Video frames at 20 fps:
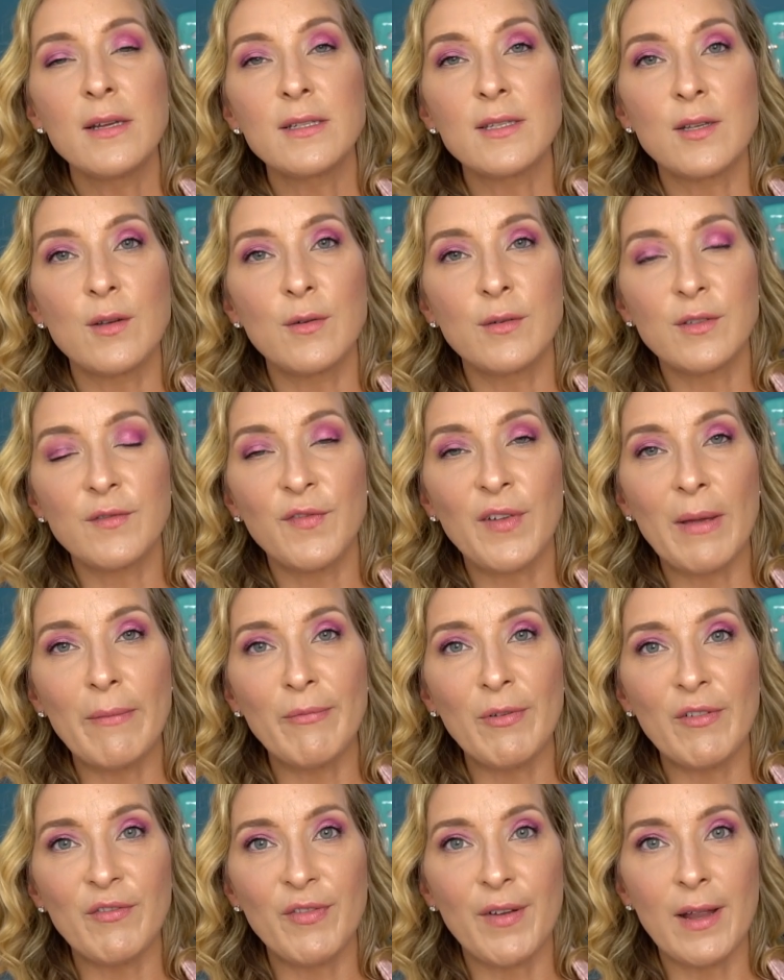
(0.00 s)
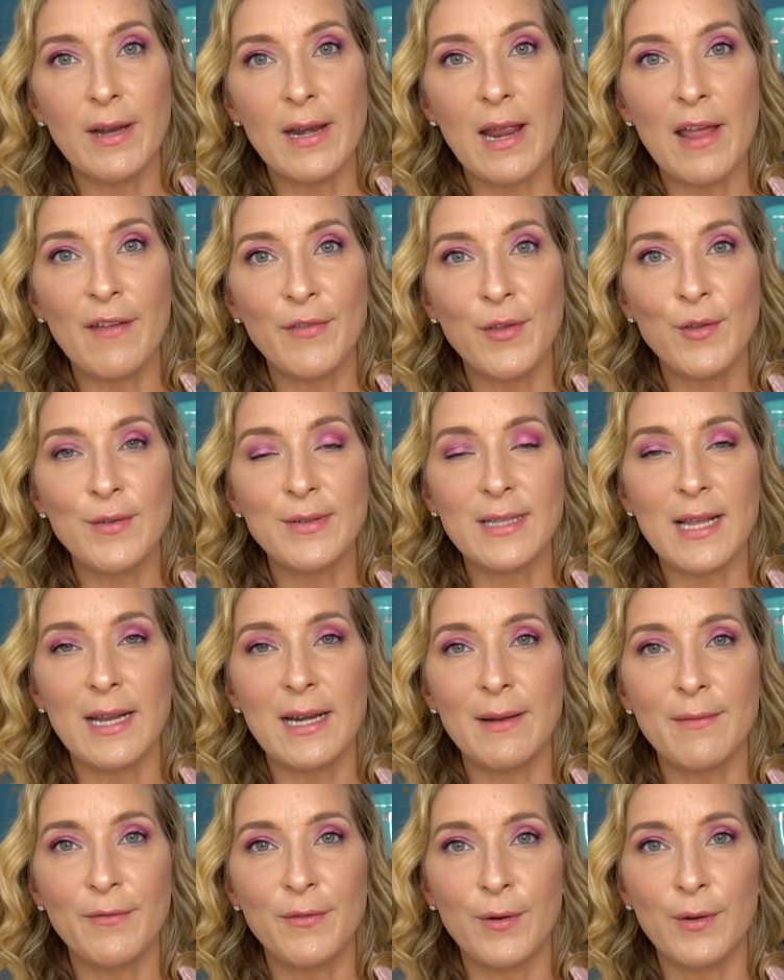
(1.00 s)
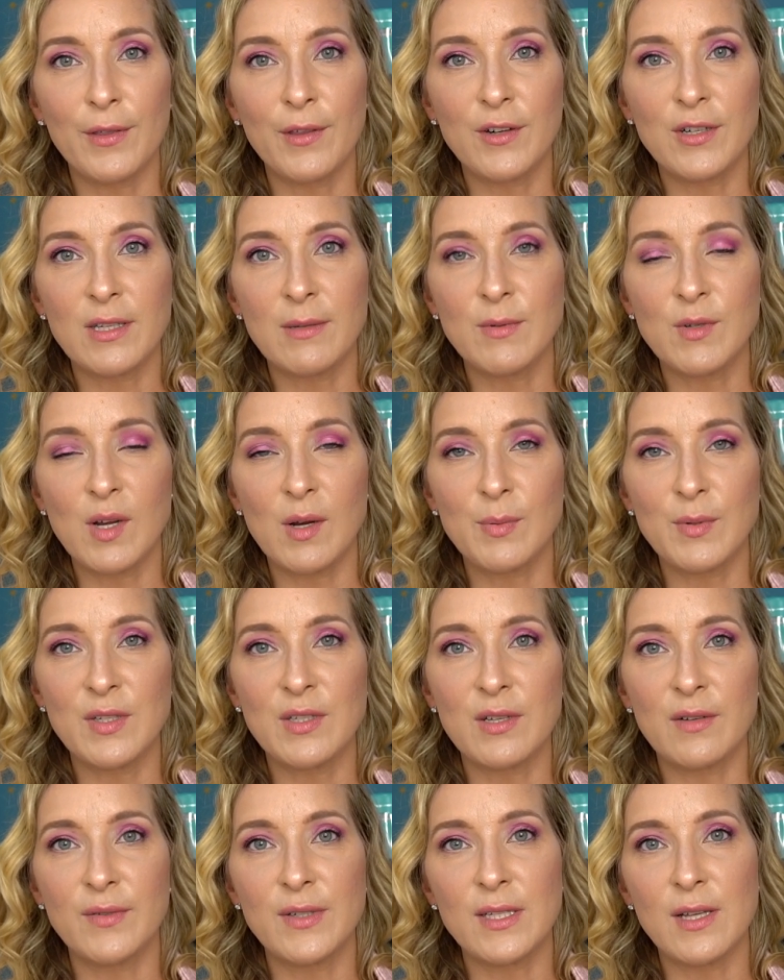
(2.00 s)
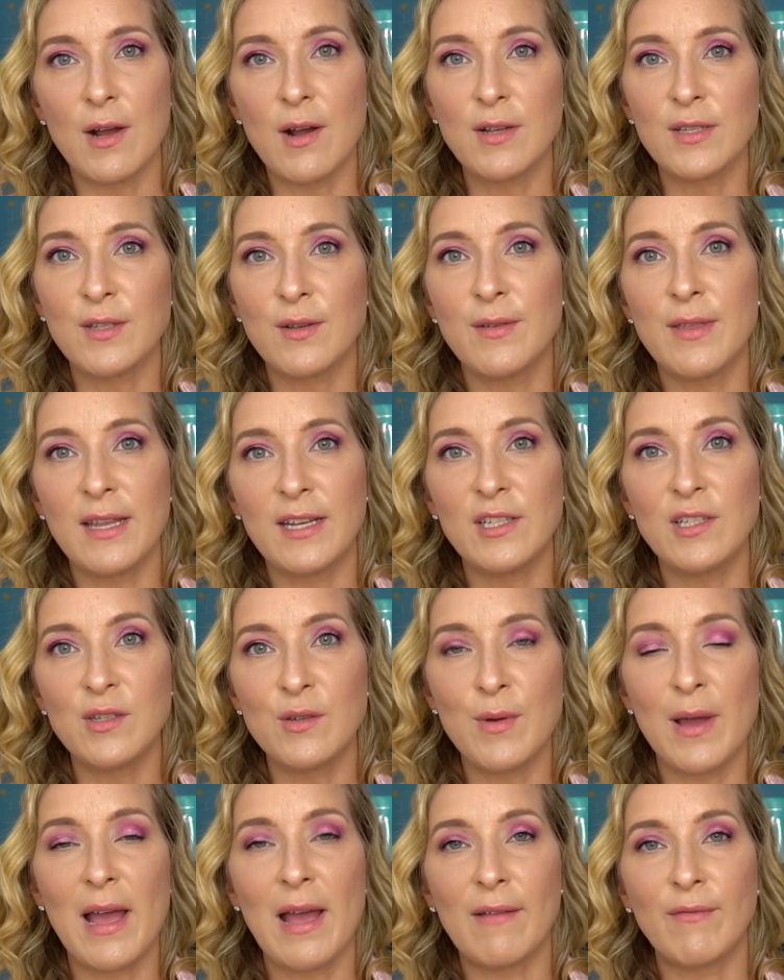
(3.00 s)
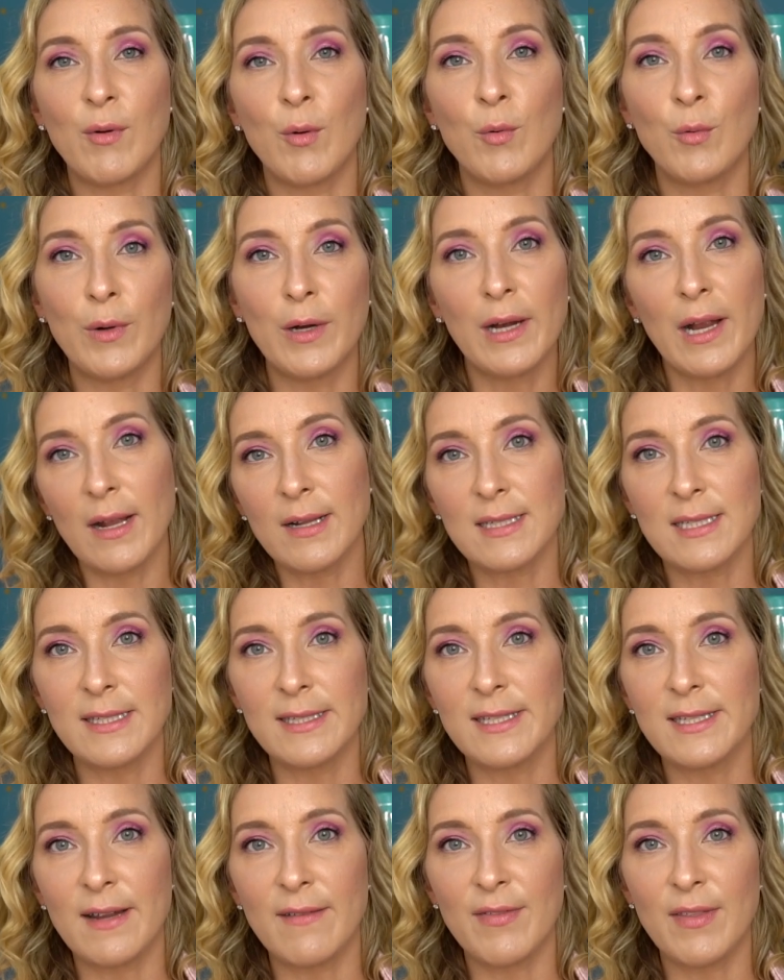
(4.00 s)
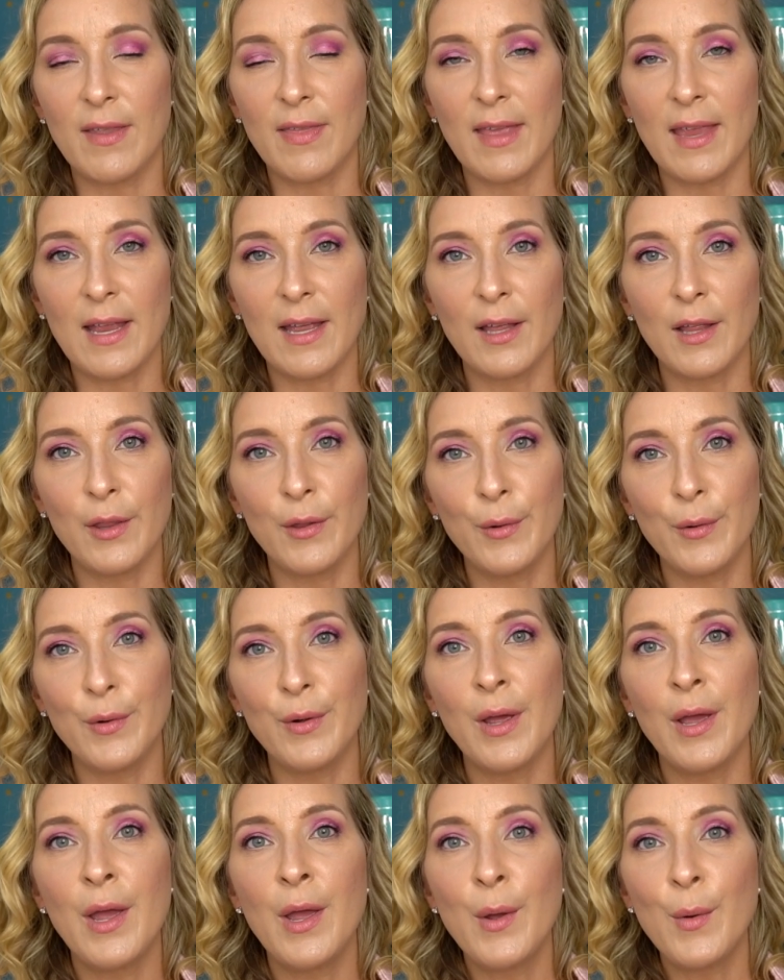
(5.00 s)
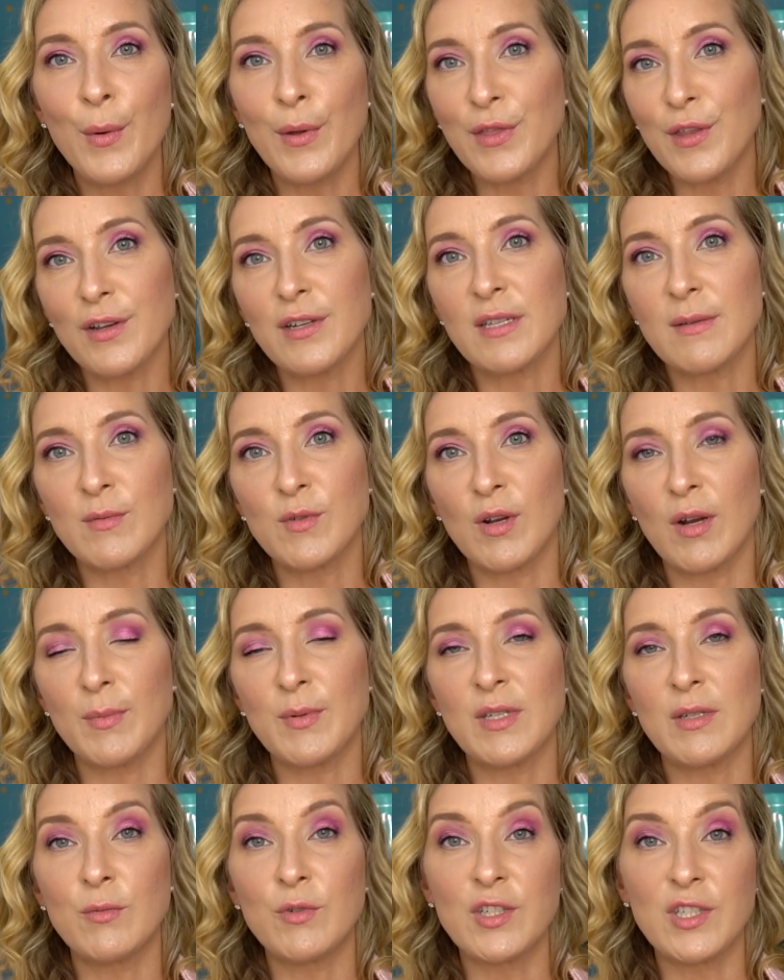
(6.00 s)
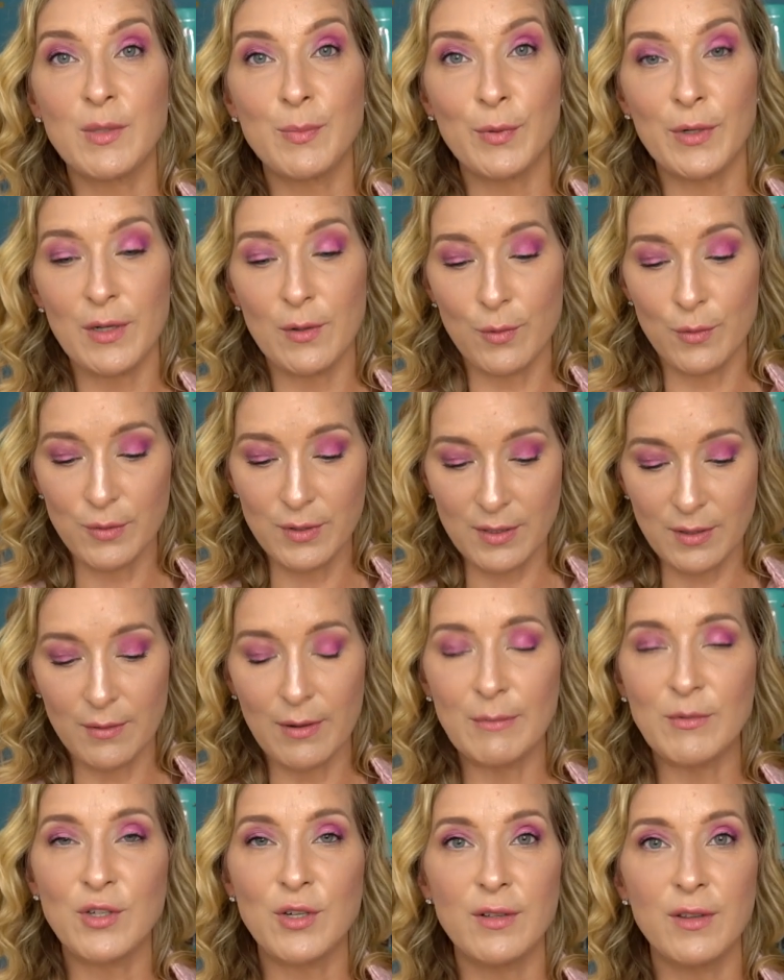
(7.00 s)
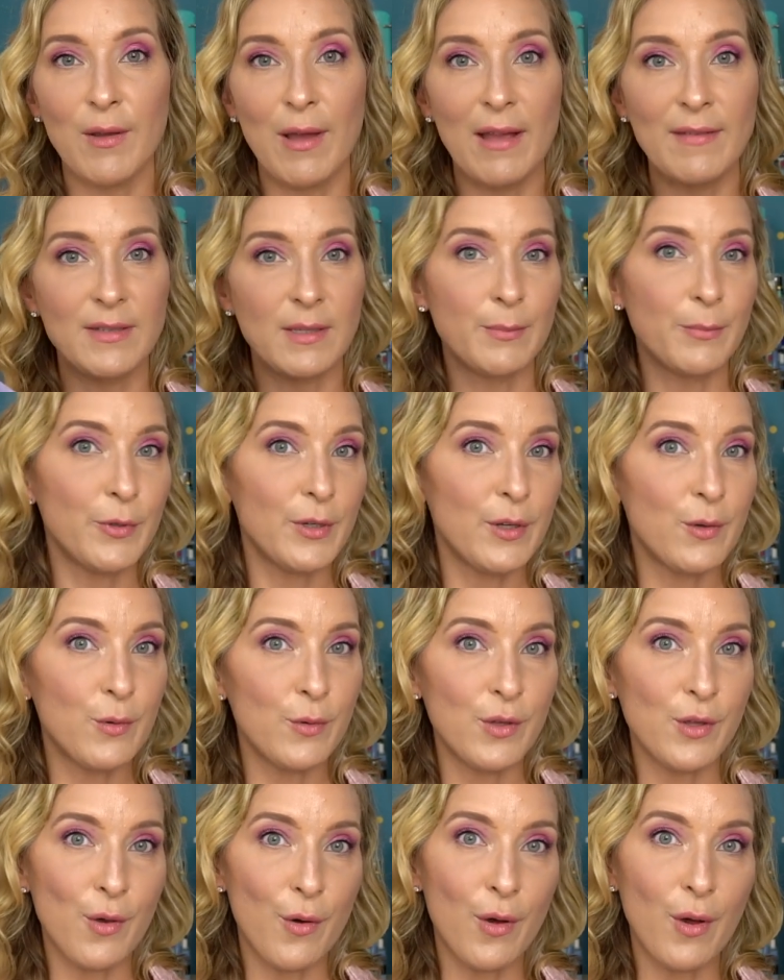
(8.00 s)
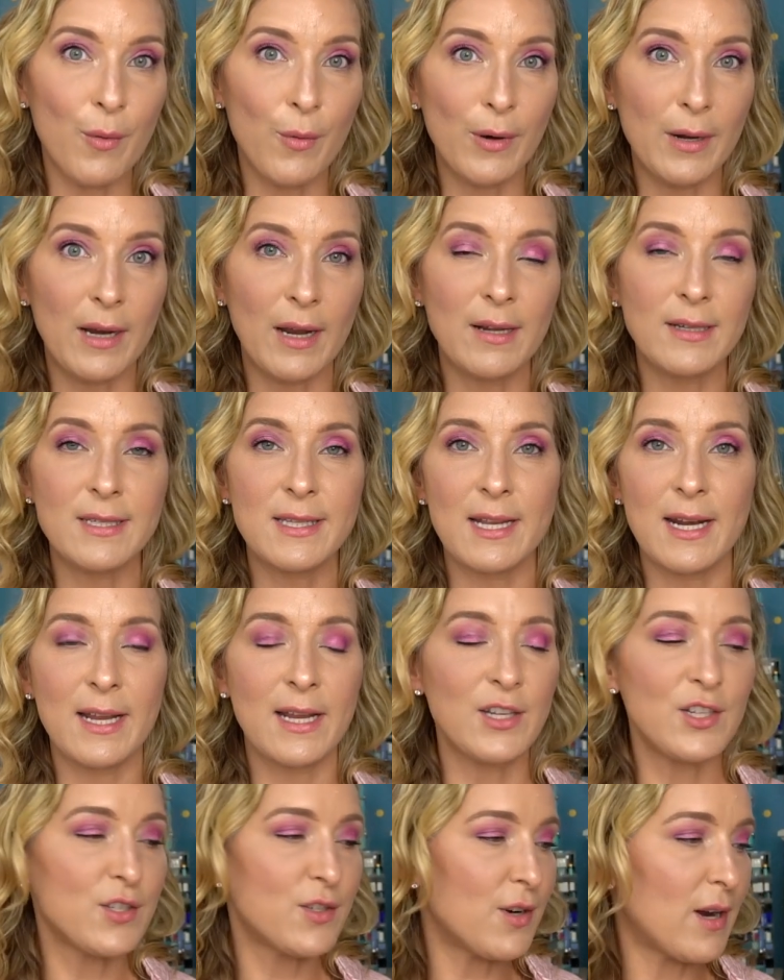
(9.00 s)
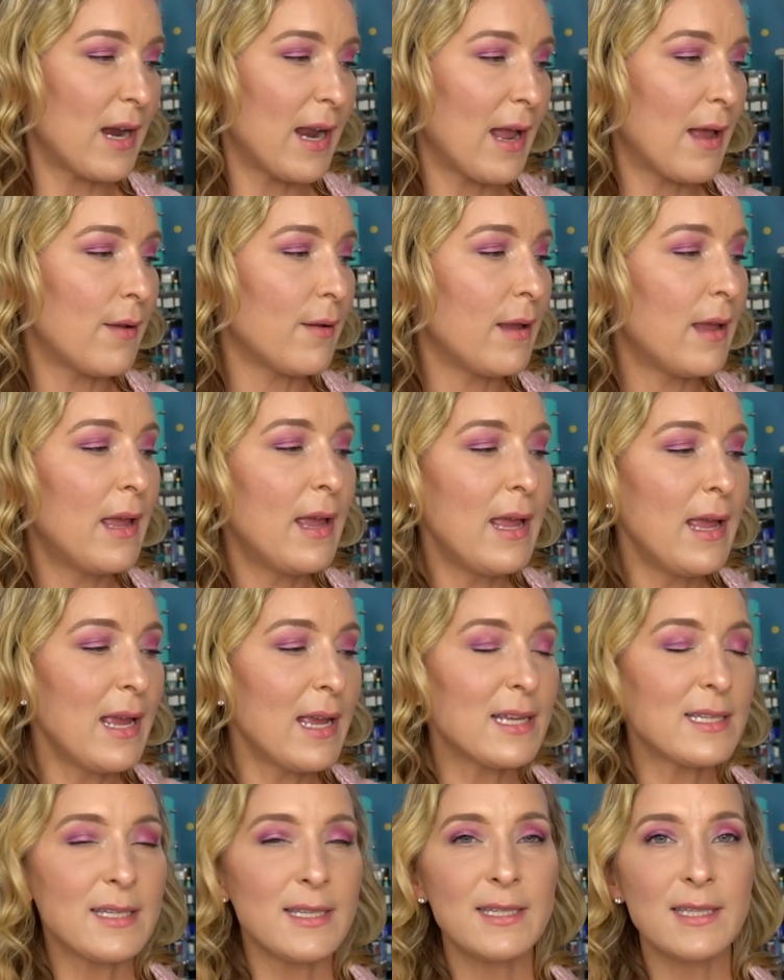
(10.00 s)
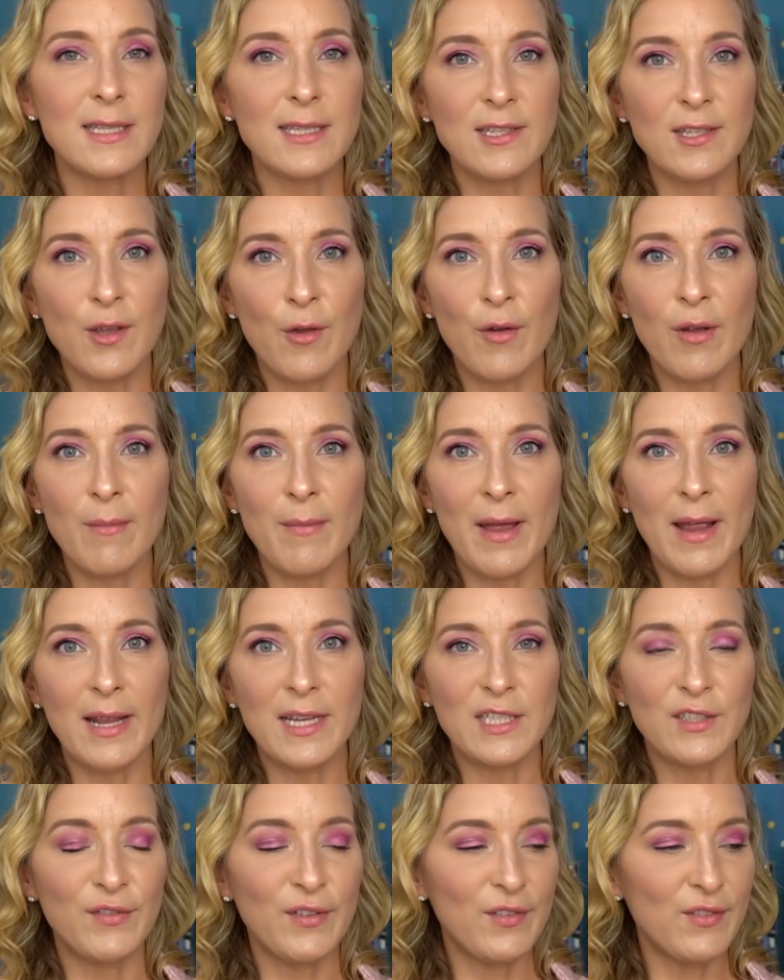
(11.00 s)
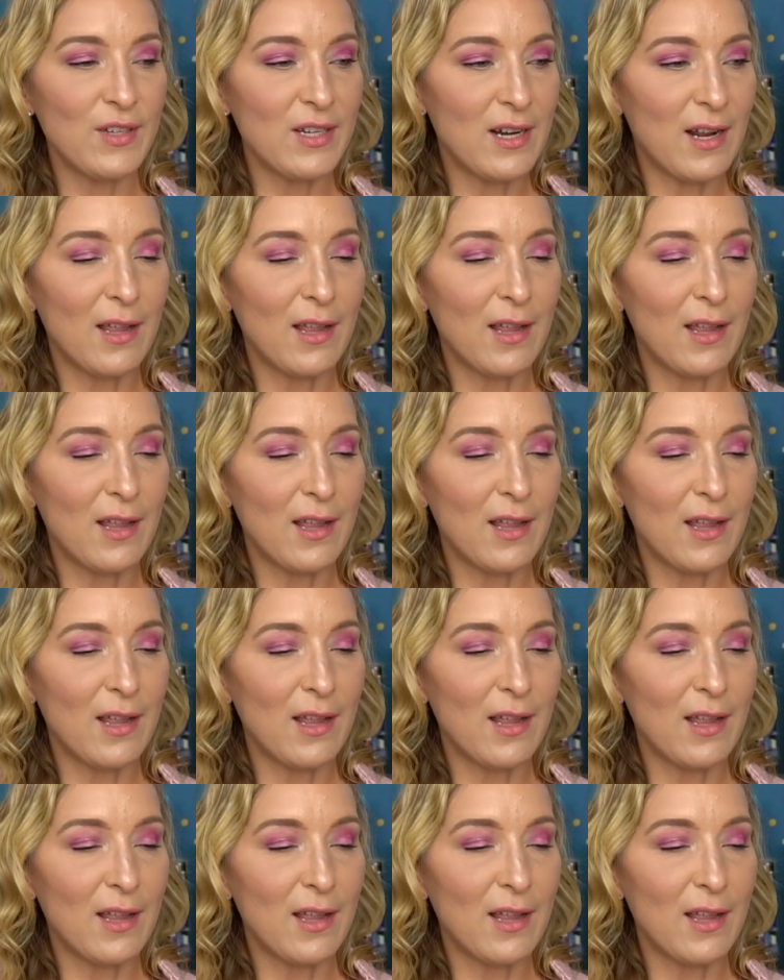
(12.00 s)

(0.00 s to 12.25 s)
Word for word: So FabFitFun, if you sign up for their subscription service also, they do have workouts and stuff that they include with your subscription, which is pretty cool. So I'm sure they'll have some pretty cool yoga workouts that I can try out. It says this yoga mat is $50.